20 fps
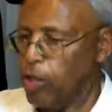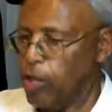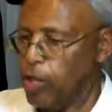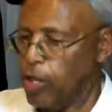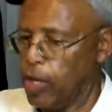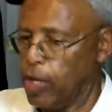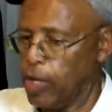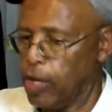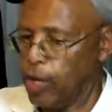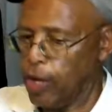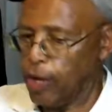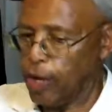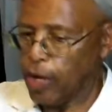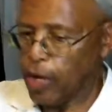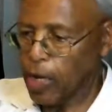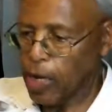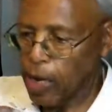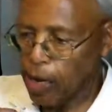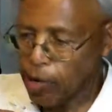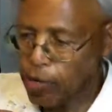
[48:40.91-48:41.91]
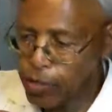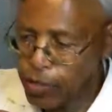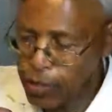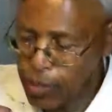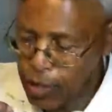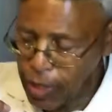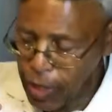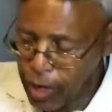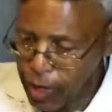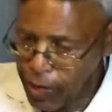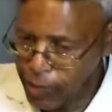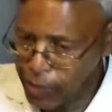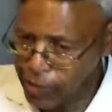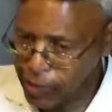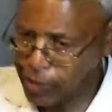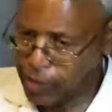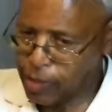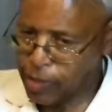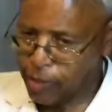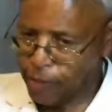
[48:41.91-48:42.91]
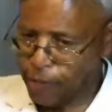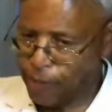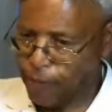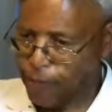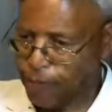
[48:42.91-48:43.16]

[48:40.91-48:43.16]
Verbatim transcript: the closeness,